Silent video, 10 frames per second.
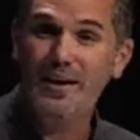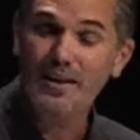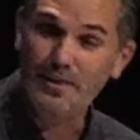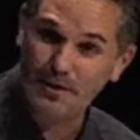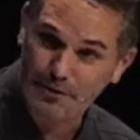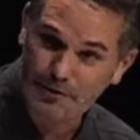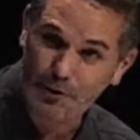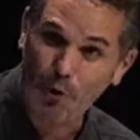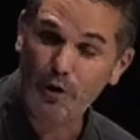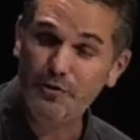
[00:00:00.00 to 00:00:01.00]
the
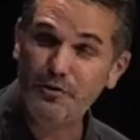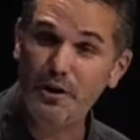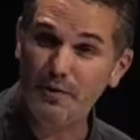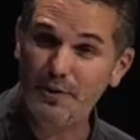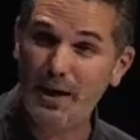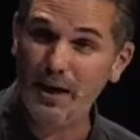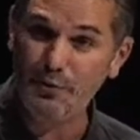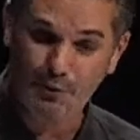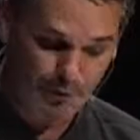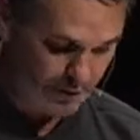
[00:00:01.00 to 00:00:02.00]
source of
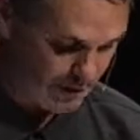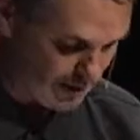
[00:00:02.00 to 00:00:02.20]
life,